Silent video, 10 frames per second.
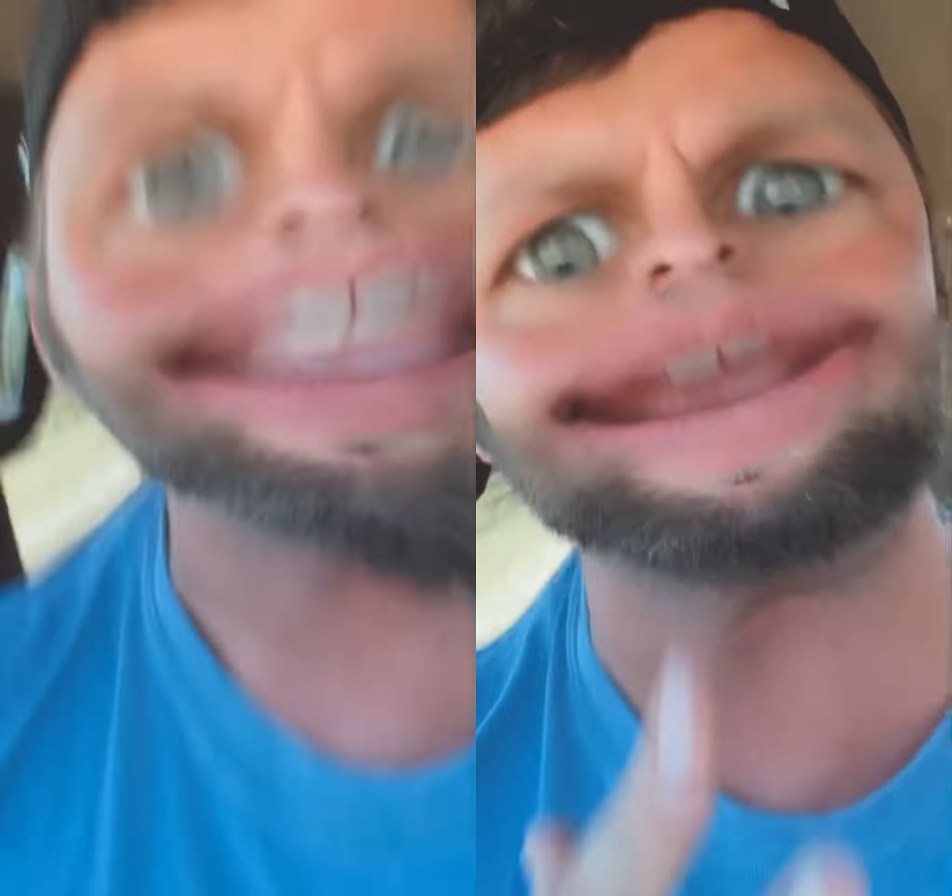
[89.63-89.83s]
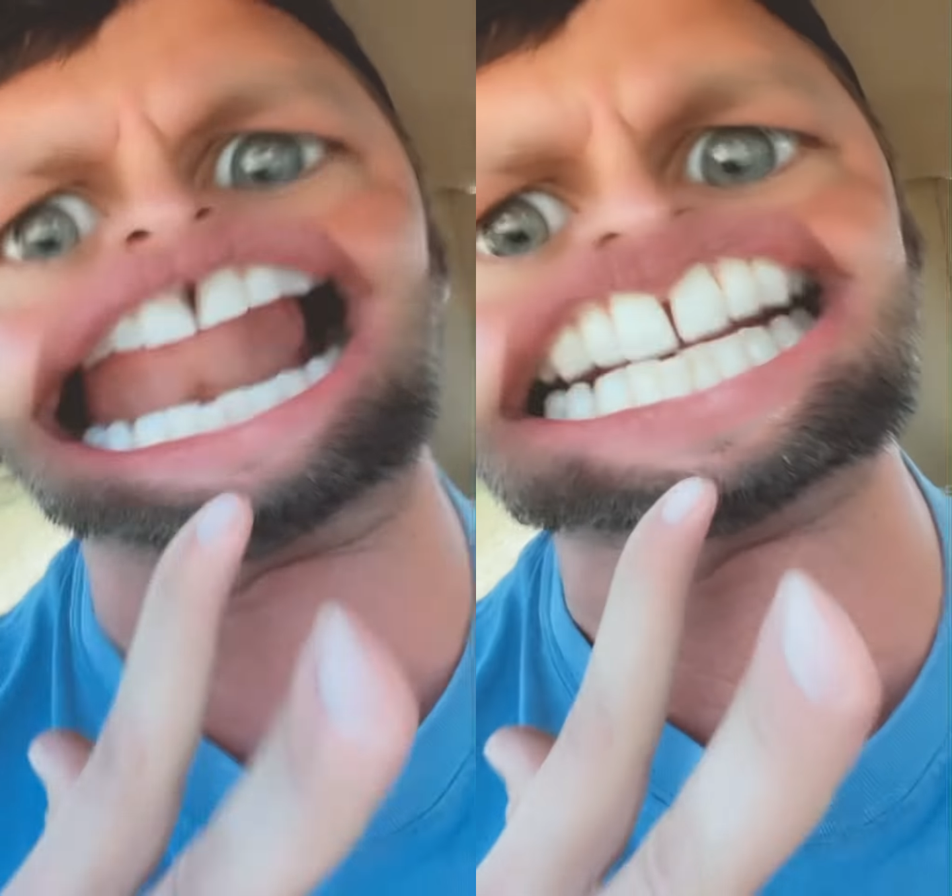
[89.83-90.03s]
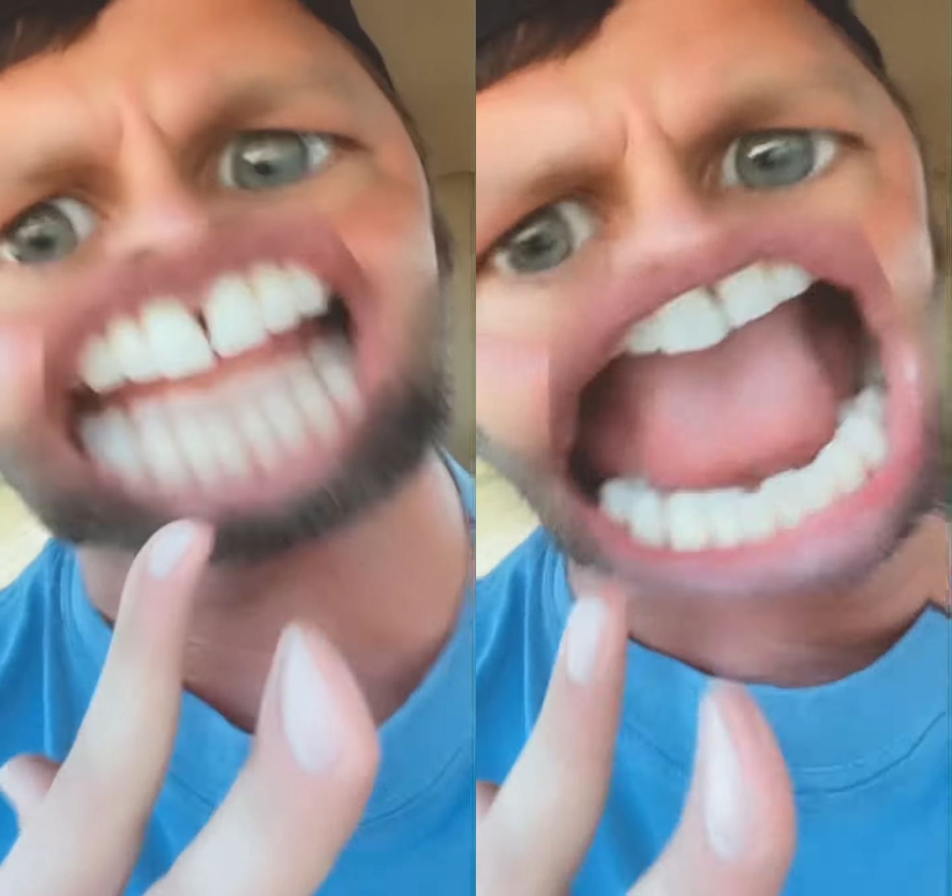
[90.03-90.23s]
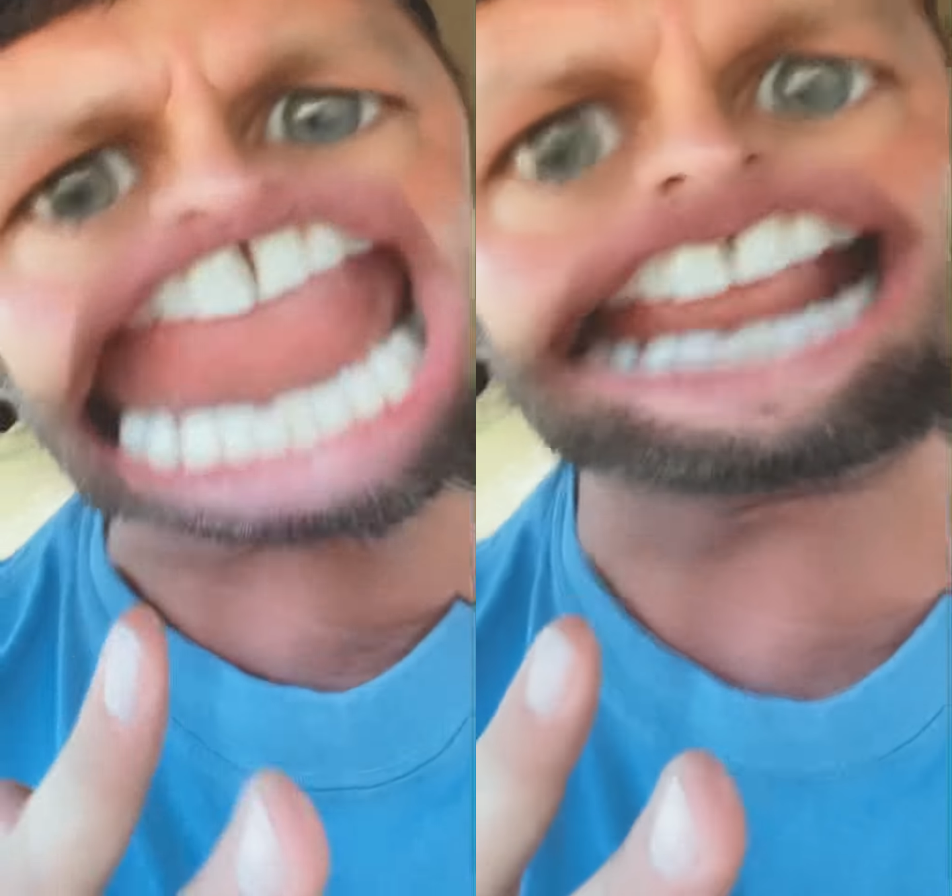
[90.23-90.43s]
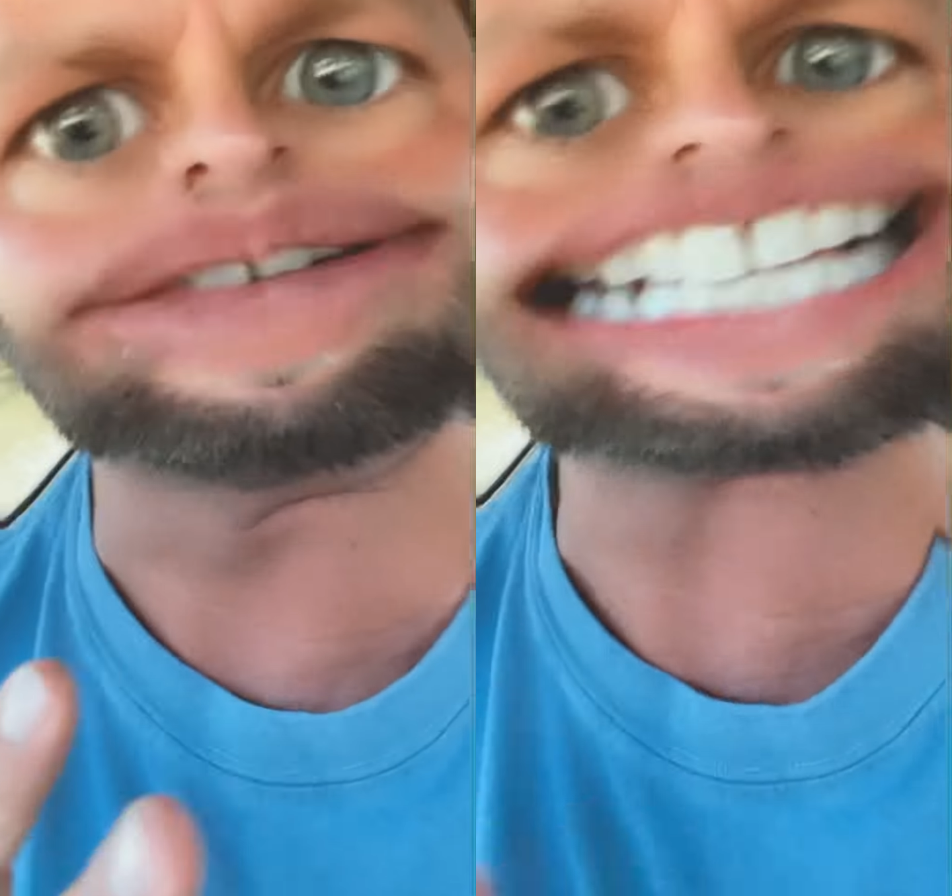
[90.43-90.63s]
they'd be like,
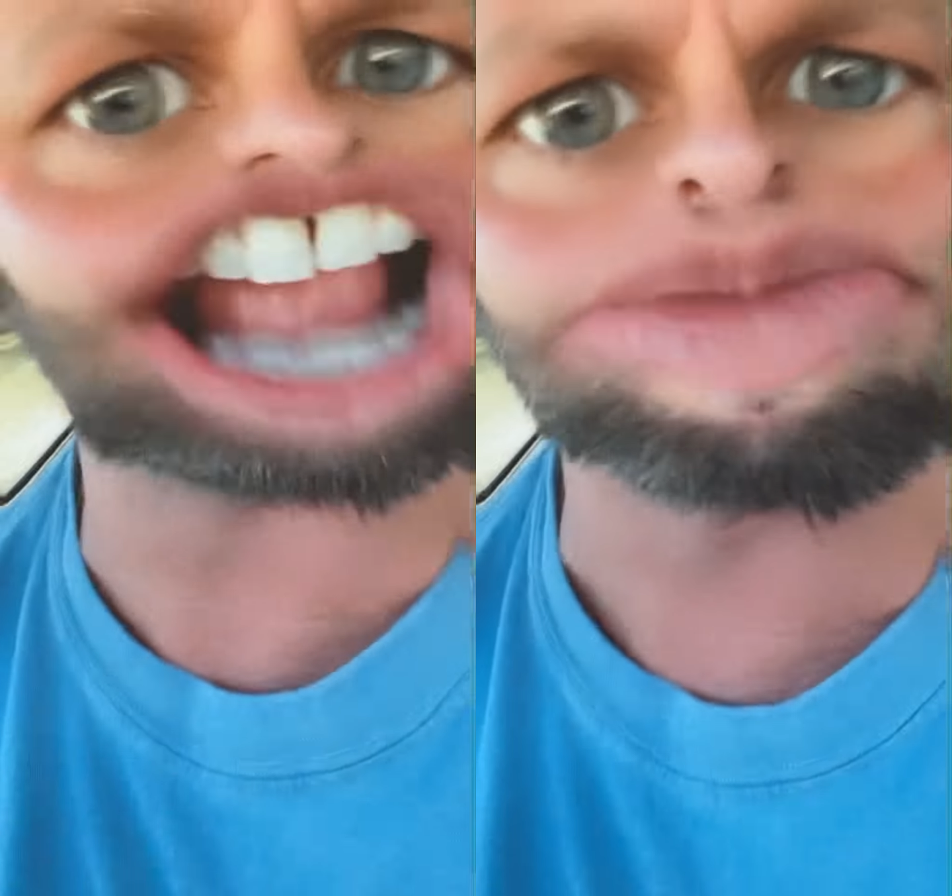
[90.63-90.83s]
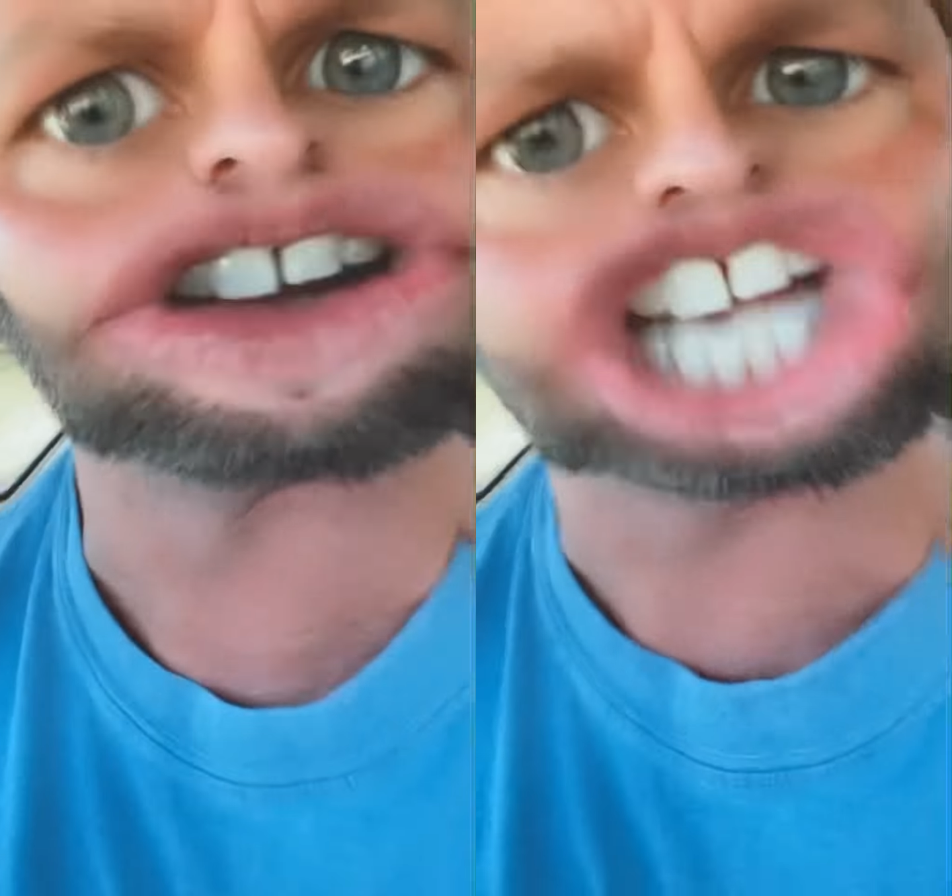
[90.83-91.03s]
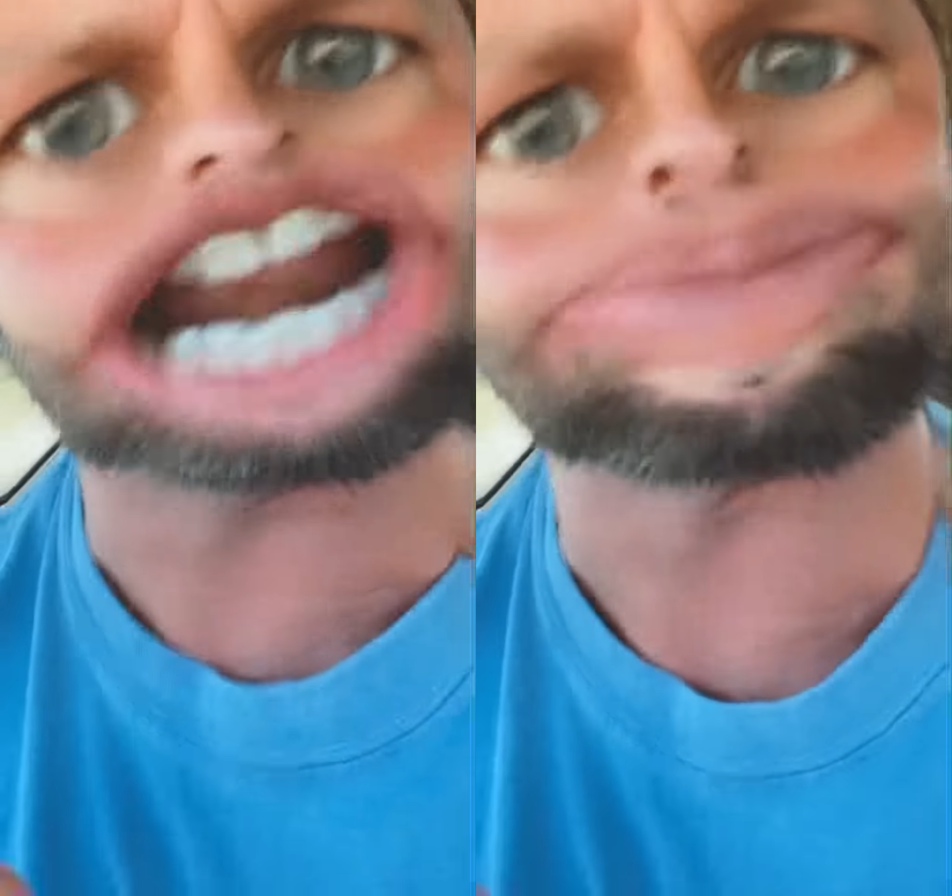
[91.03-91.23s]
damn, that's almost to the